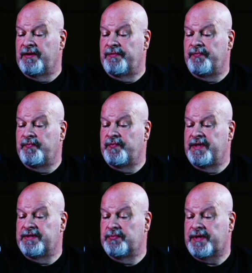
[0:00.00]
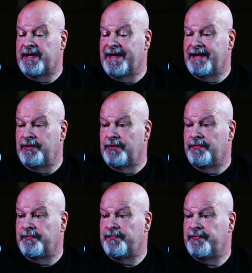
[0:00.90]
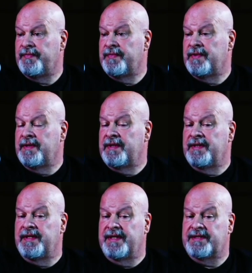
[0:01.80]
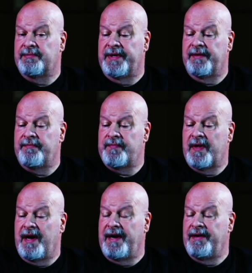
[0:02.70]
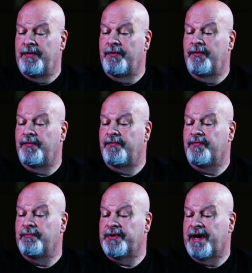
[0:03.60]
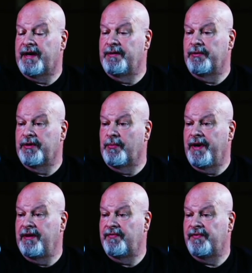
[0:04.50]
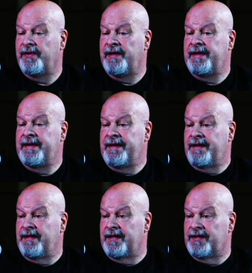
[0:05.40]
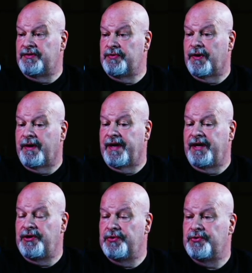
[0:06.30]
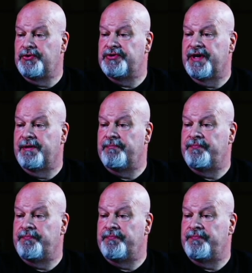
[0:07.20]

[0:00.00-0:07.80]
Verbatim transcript: You know, he said, "What can I do?" And I said, "Well, I know from talking with your wife that you are a huge